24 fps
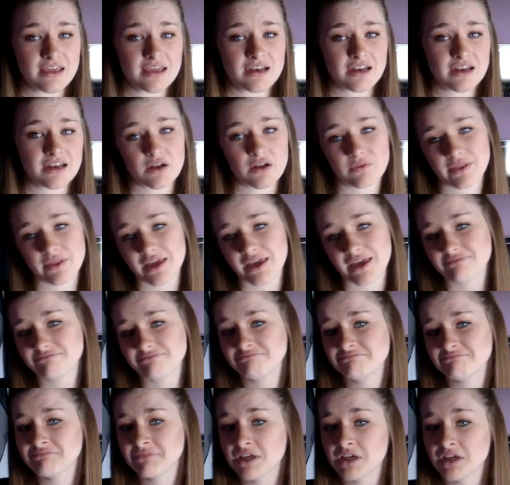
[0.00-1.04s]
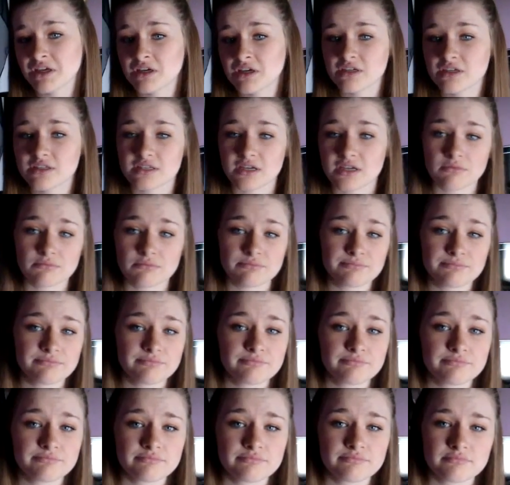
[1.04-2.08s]
and I don't like it. So
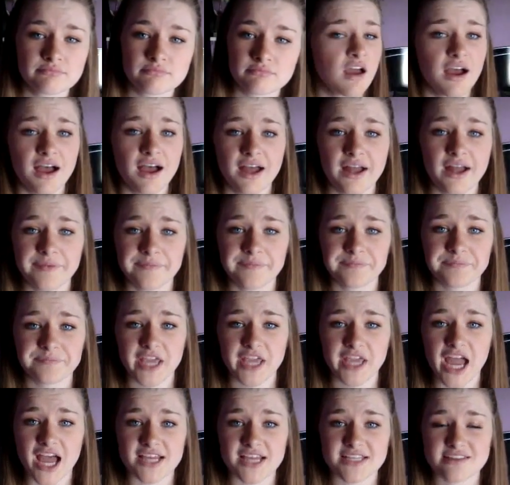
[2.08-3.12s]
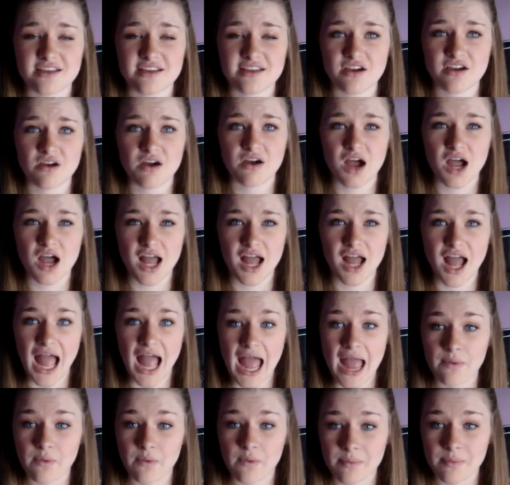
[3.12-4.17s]
yeah, so
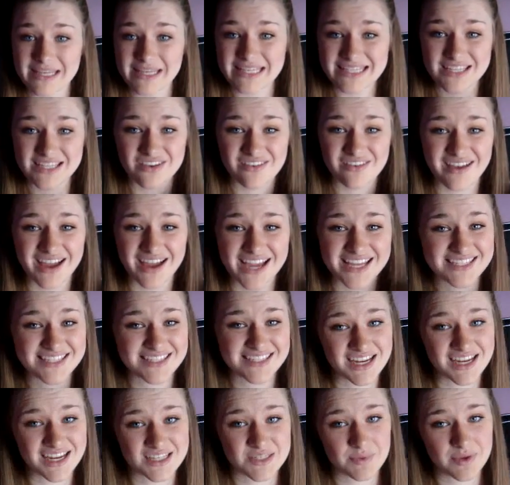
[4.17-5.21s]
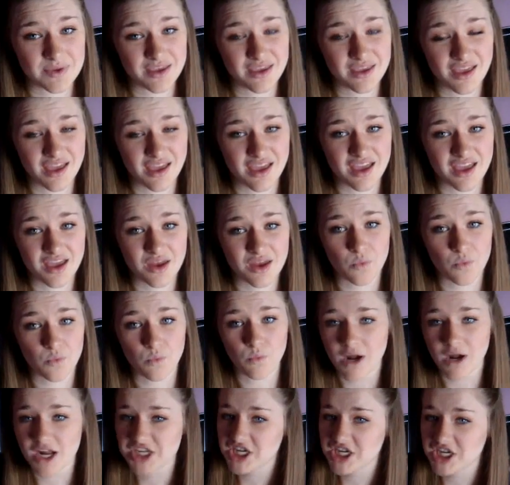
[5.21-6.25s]
I will be seeing you guys next week,
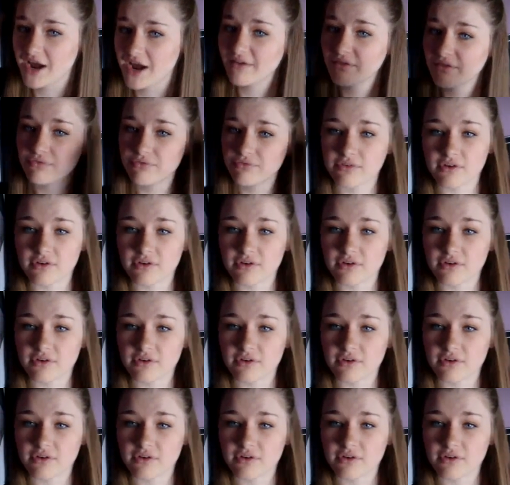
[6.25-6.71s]
and watch out